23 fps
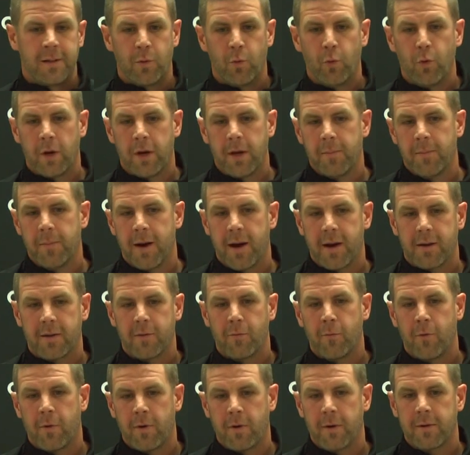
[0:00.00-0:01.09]
we'll get back to
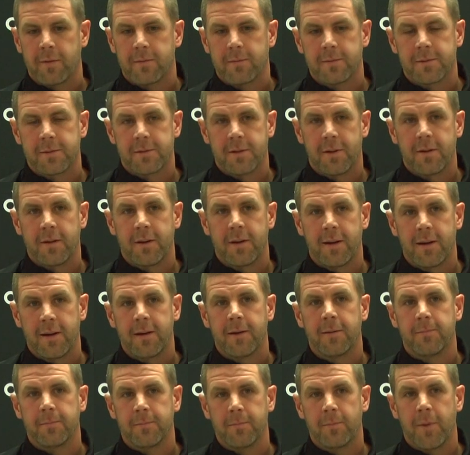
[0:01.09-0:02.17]
work
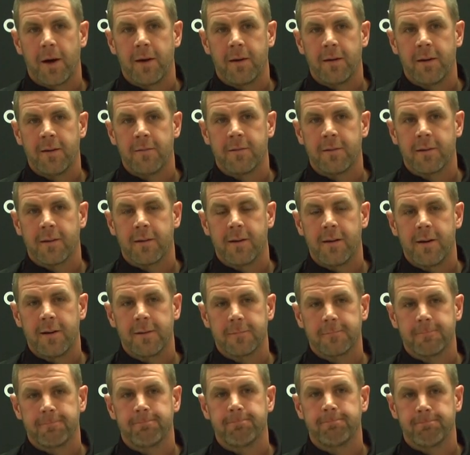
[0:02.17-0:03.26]
Sunday about 11
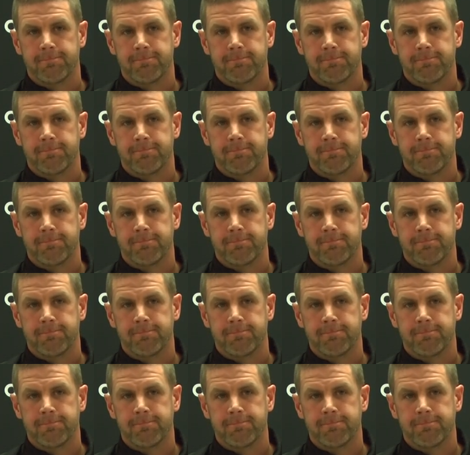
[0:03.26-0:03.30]
o'clock.